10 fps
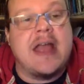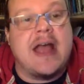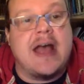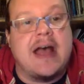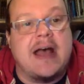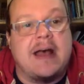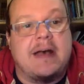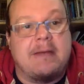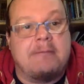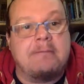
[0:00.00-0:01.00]

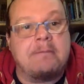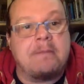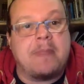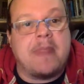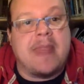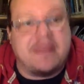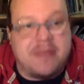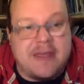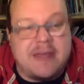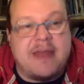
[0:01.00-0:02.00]

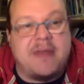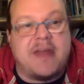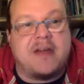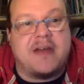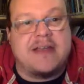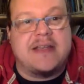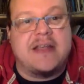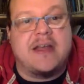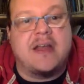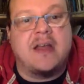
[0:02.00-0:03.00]
Think about that
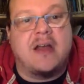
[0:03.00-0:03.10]
idea